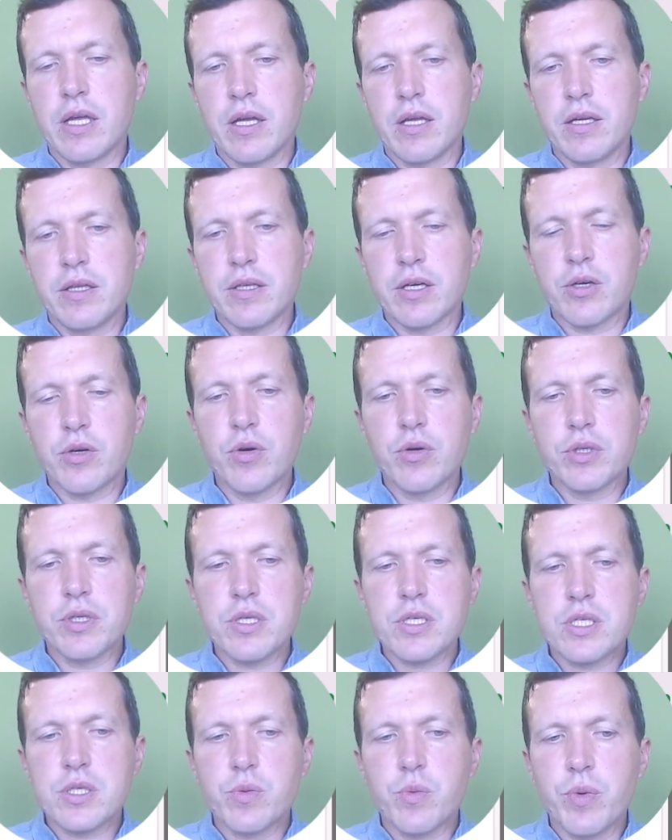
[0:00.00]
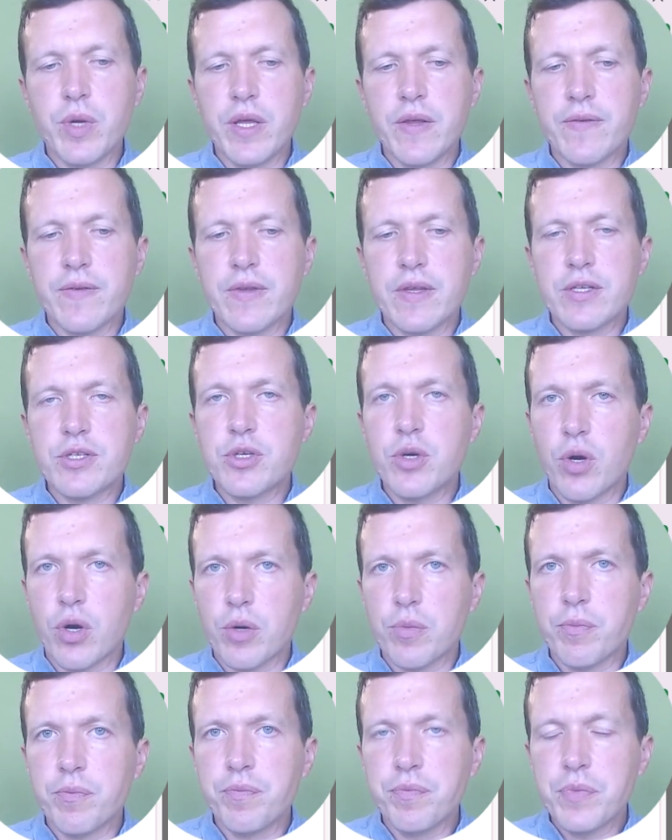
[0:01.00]
in accordance with the
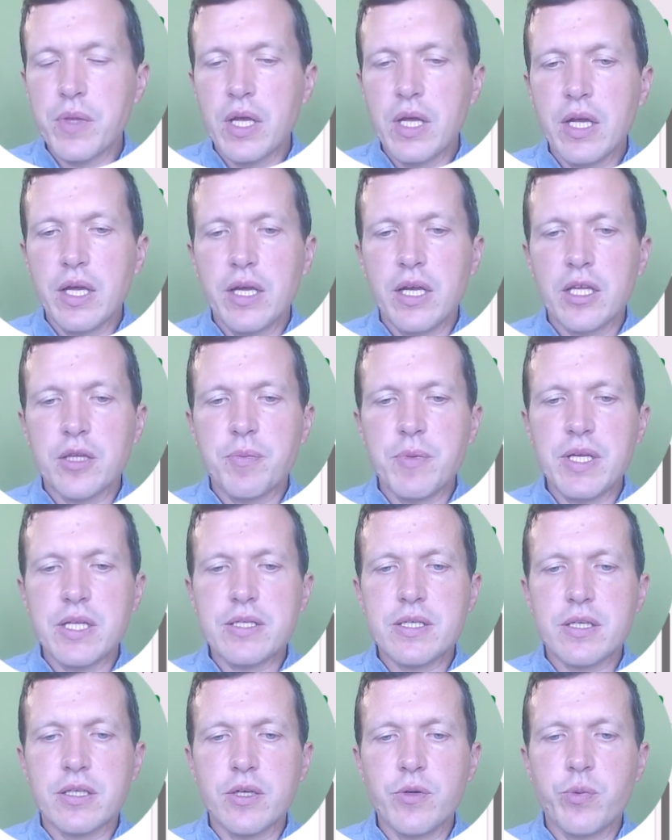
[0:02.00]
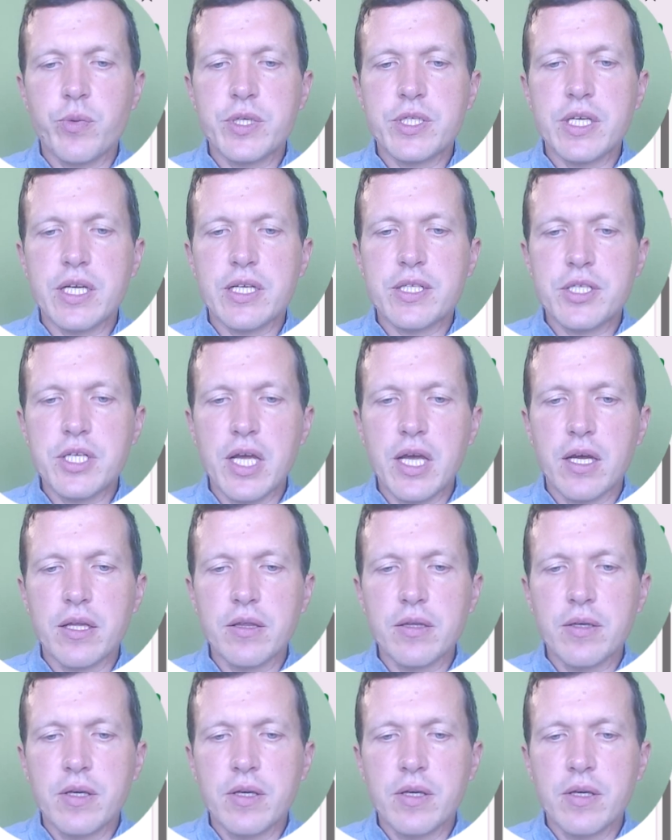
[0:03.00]
term. It means that if we take 10,